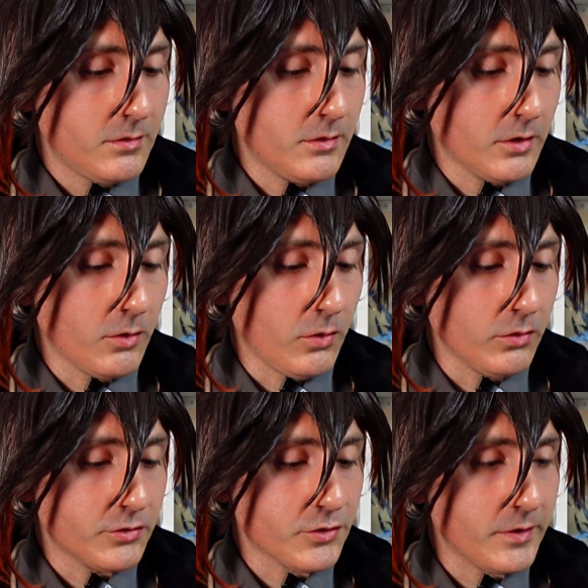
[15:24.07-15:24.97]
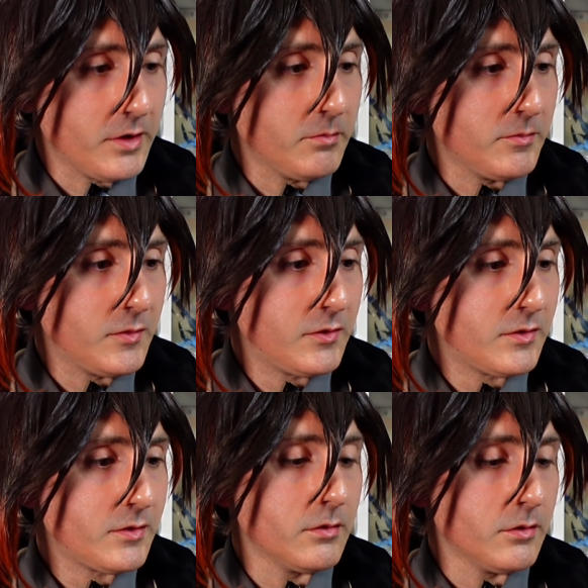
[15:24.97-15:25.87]
The gold
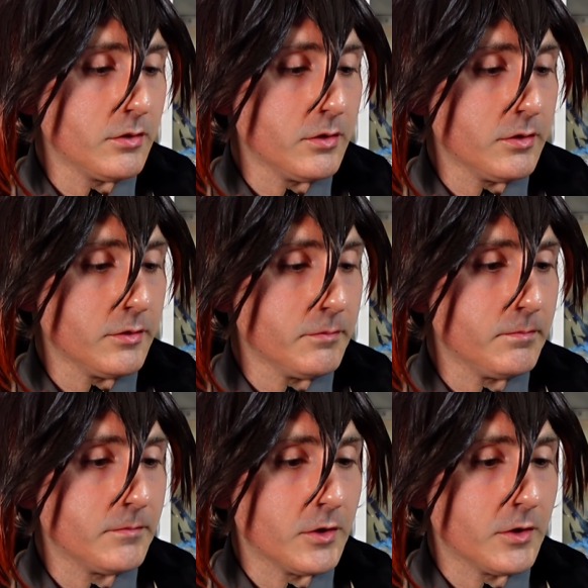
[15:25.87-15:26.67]
trims, the